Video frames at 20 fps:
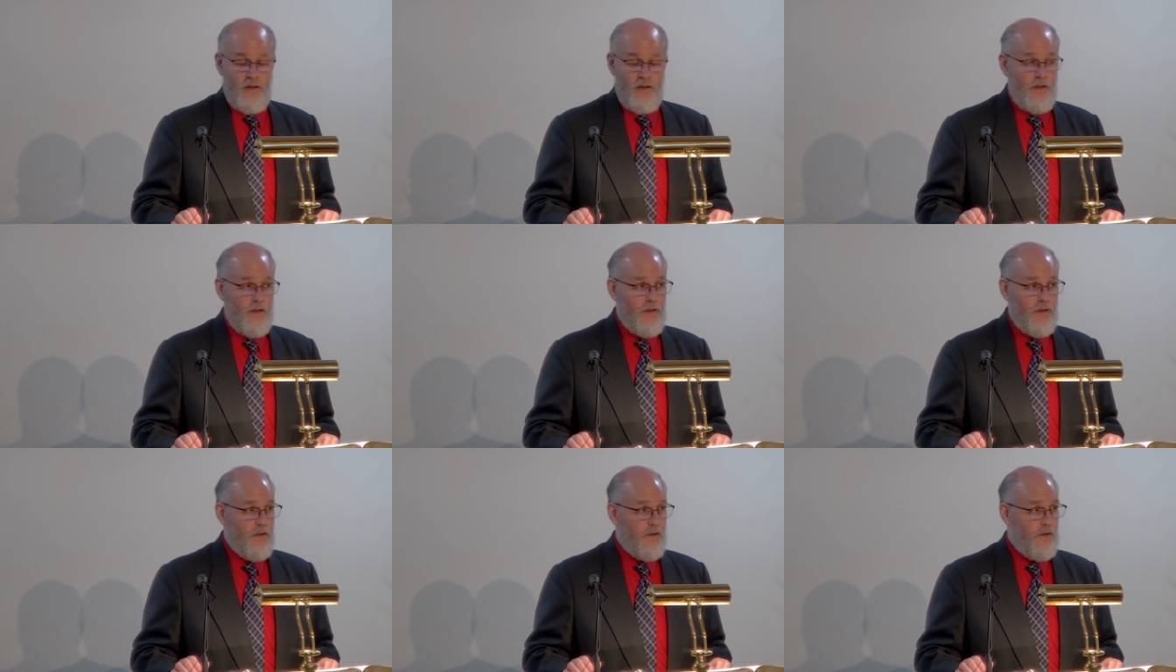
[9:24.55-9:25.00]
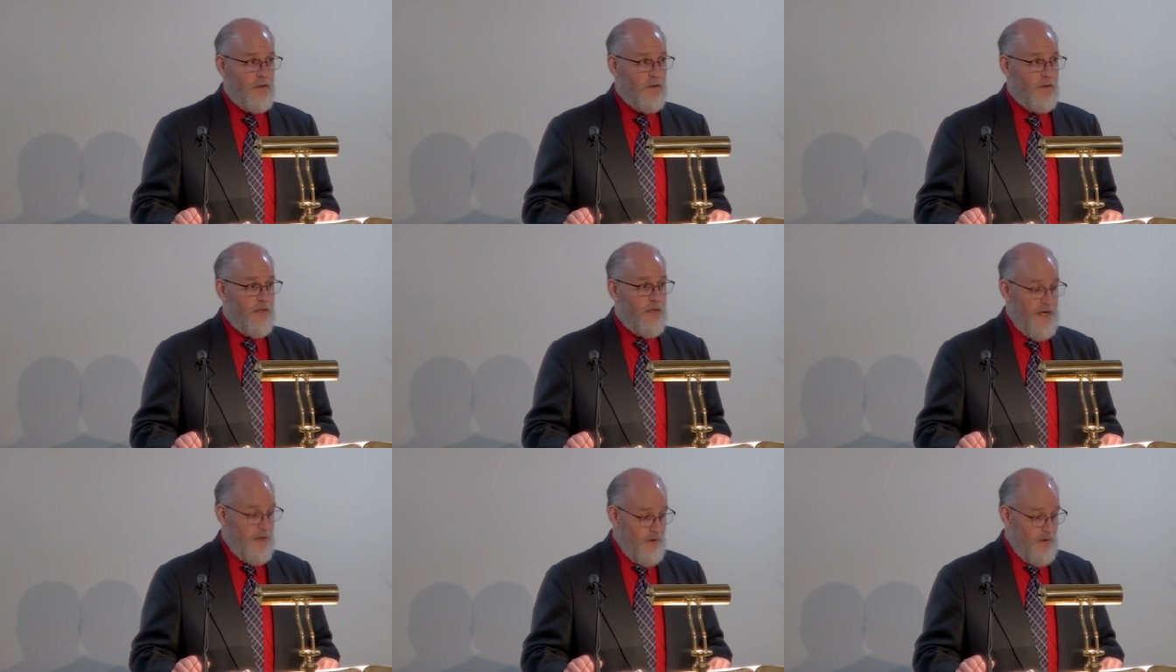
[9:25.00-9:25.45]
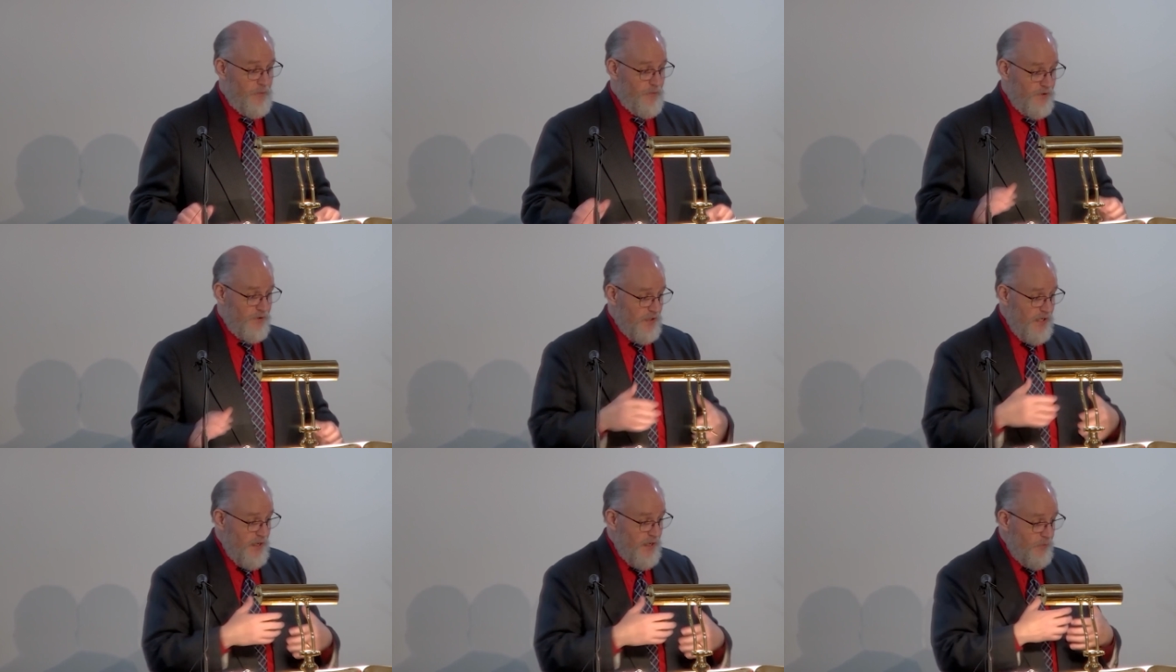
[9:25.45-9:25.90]
Uh, it, it,
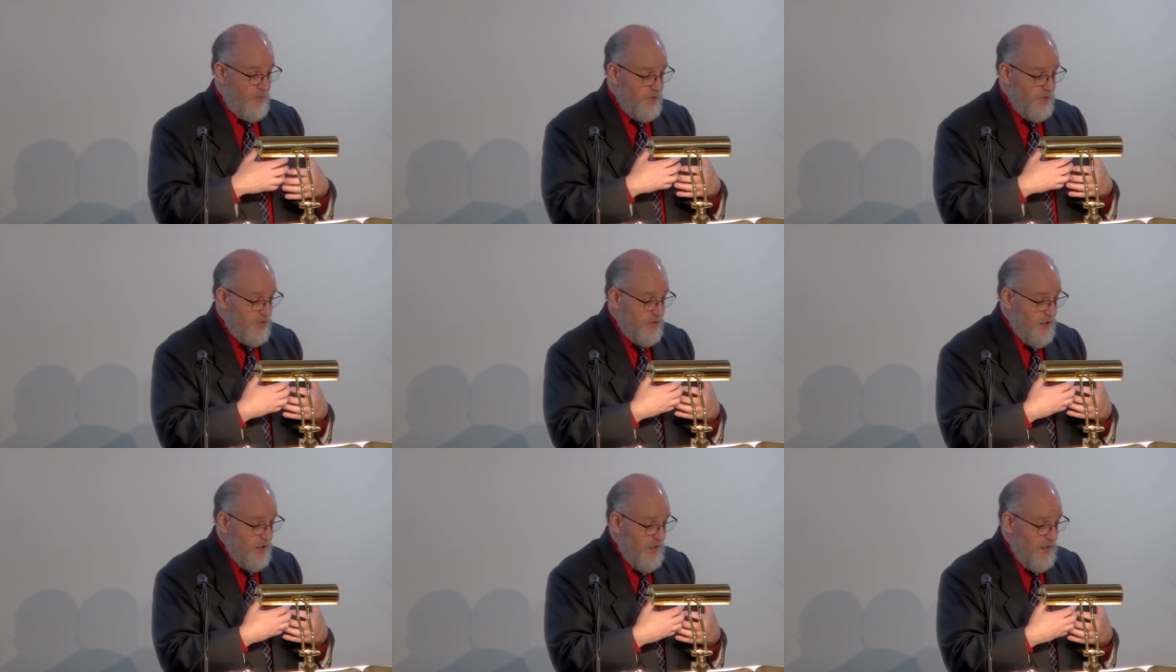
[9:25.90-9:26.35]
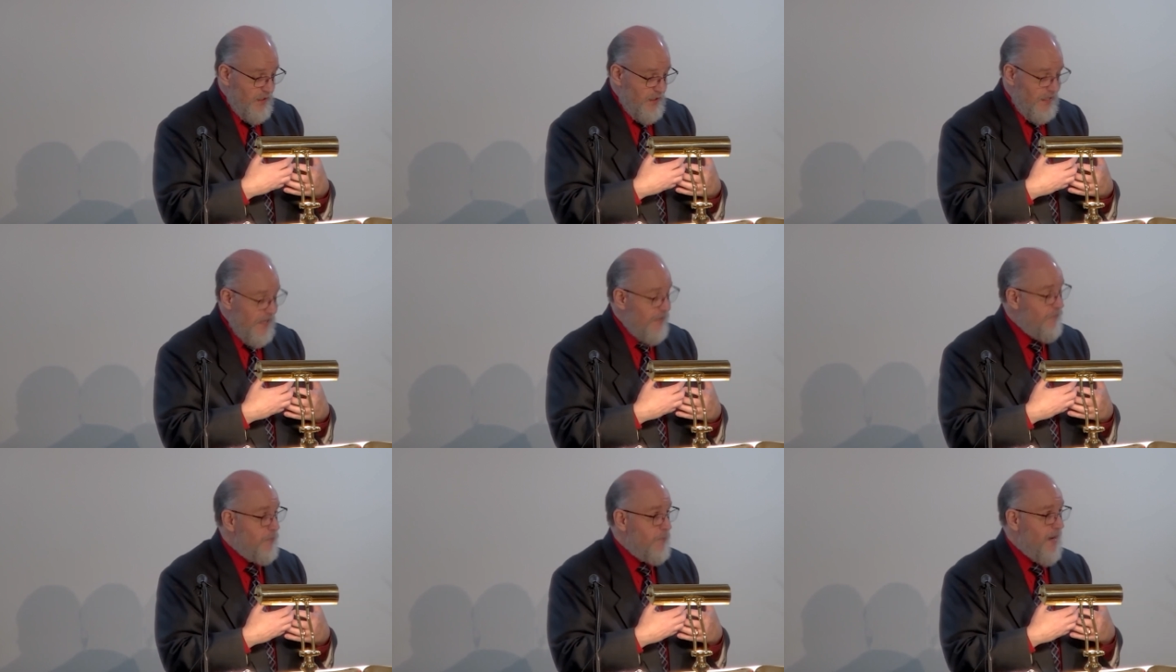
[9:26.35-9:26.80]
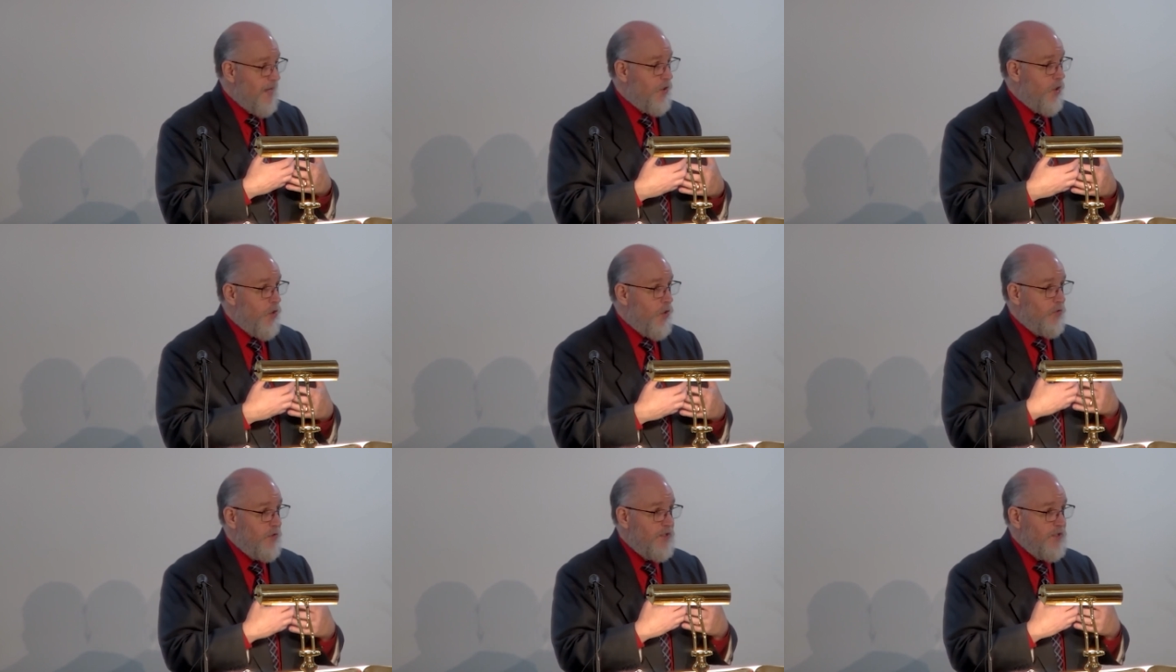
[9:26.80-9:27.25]
was it was given by
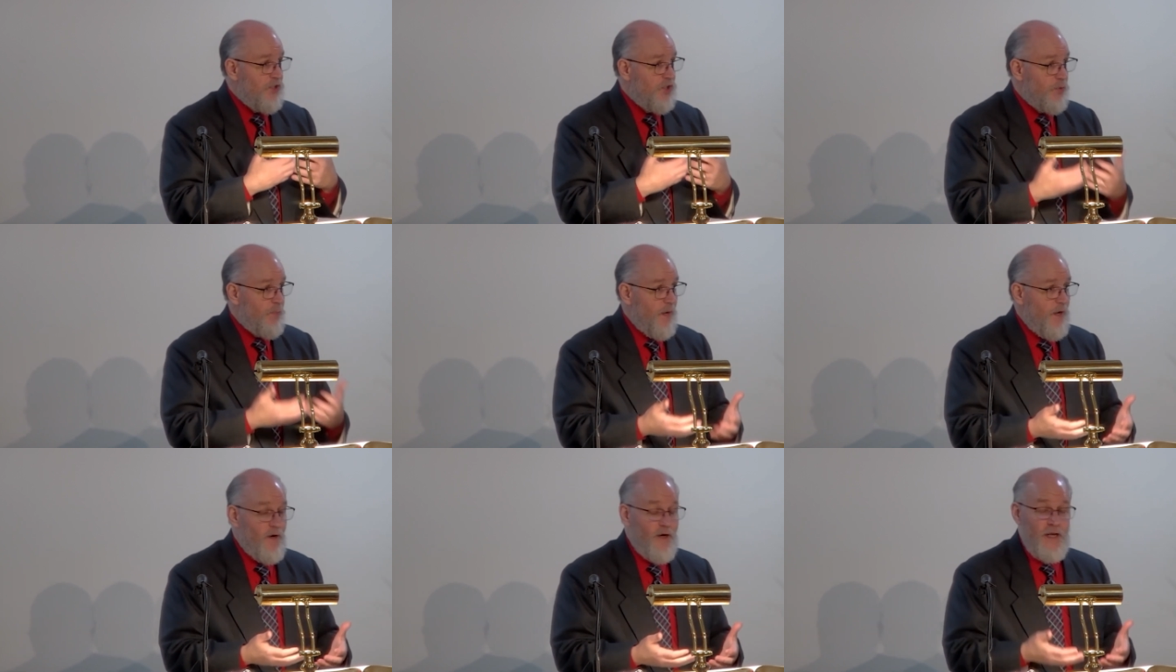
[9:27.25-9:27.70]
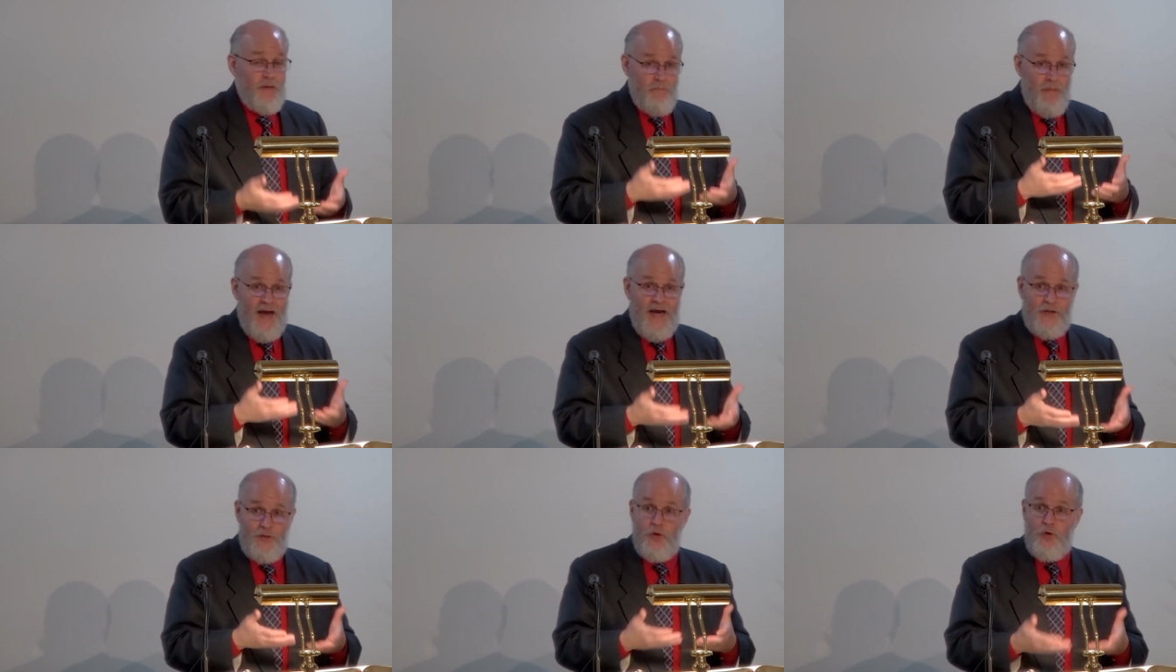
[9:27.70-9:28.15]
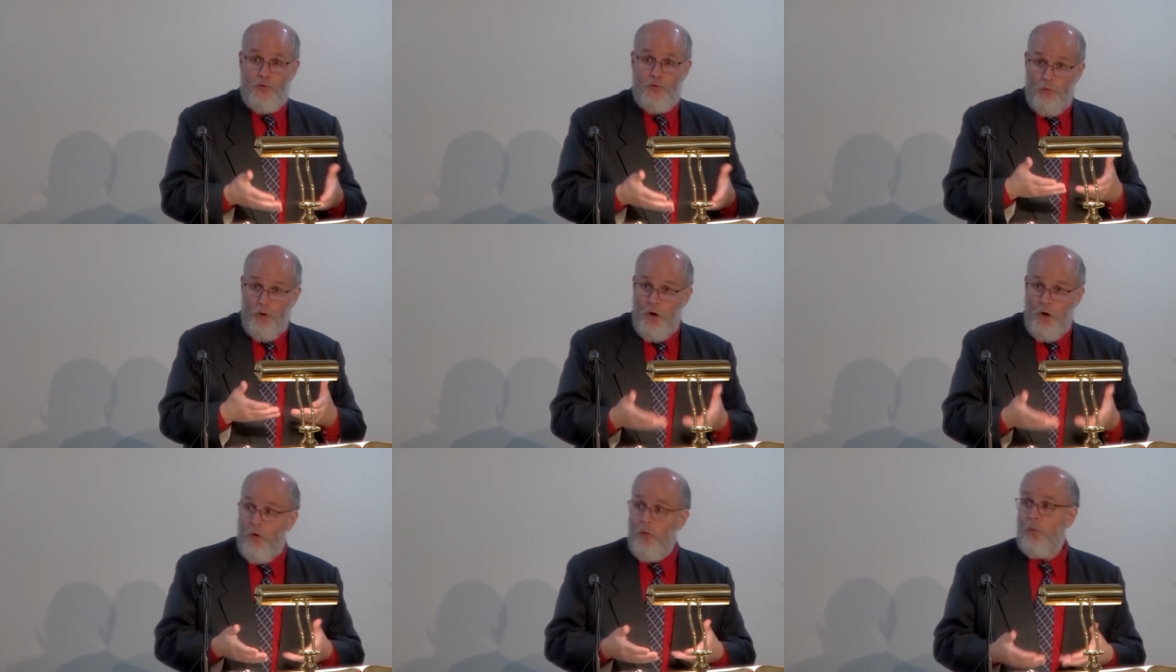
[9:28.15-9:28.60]
the Holy Spirit. Matthew
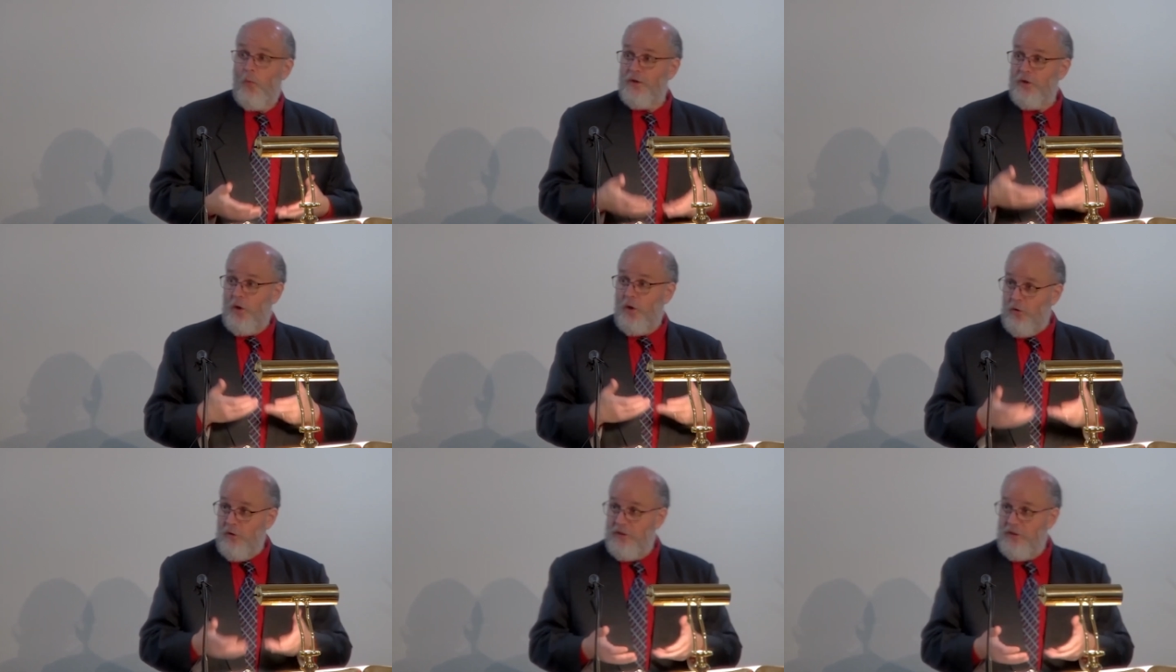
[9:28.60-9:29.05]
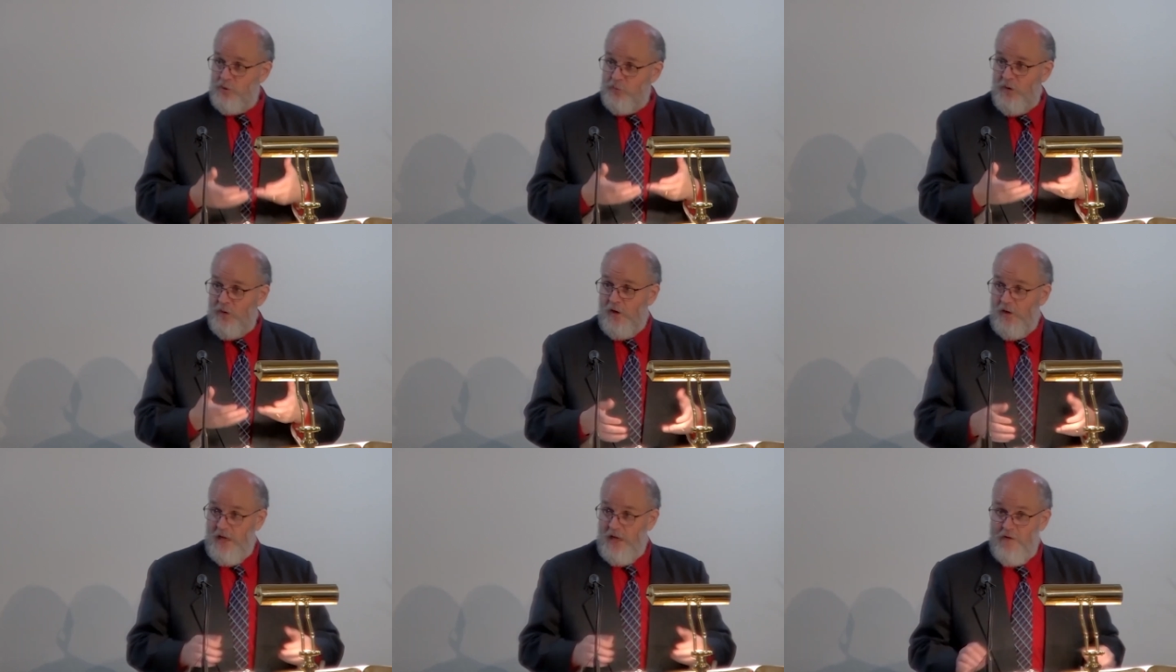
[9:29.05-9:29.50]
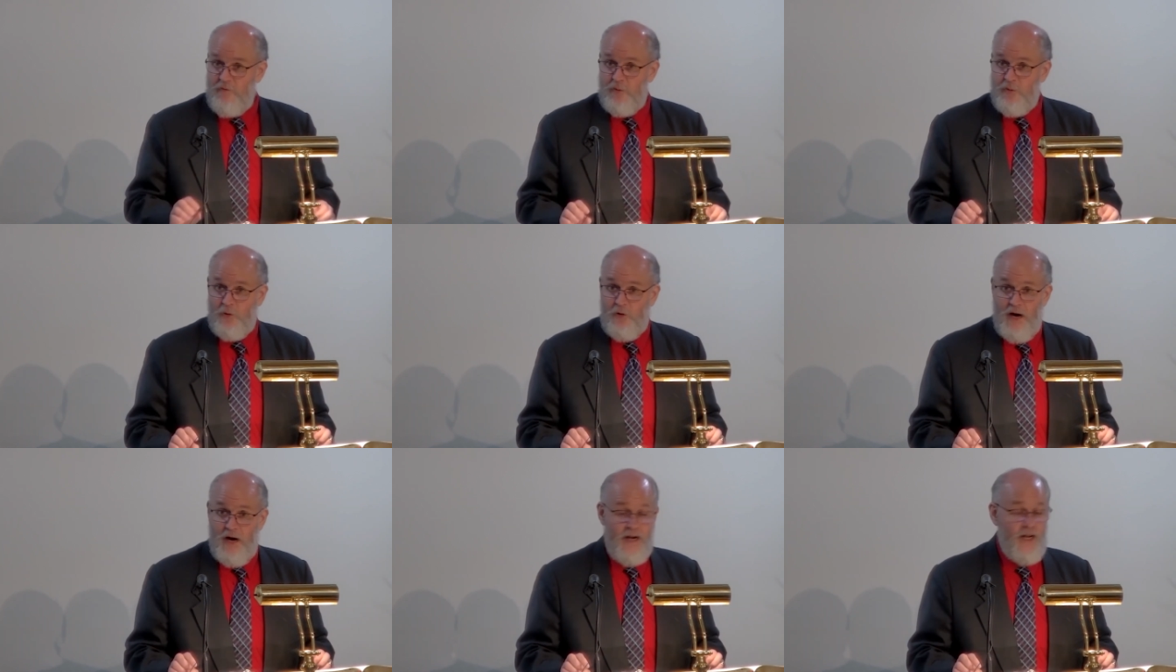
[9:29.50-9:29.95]
wrote what the Holy Spirit gave
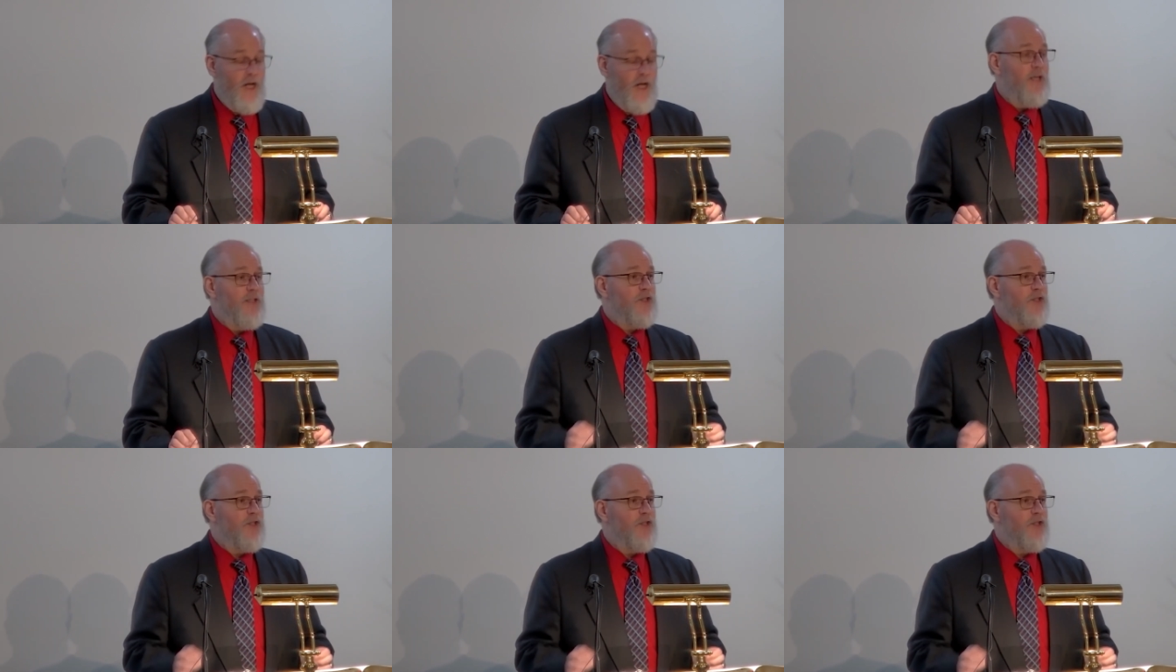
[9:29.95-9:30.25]
him to write.